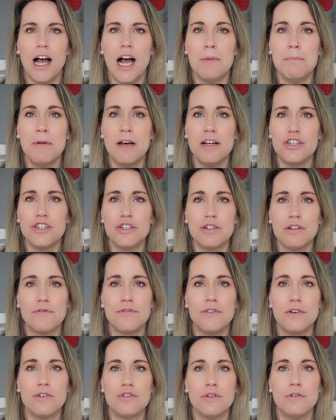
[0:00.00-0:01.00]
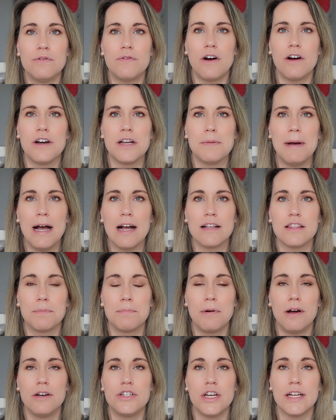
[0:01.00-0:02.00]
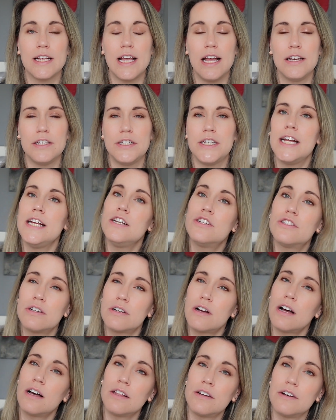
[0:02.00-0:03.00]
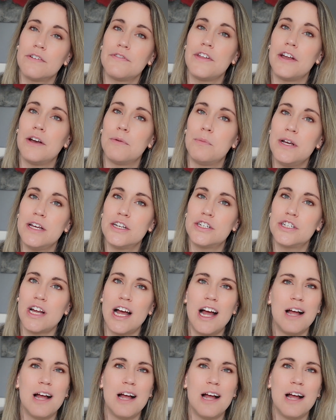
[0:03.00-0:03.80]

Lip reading: I'm not sure if those who have already backed the project can change their color if they wish.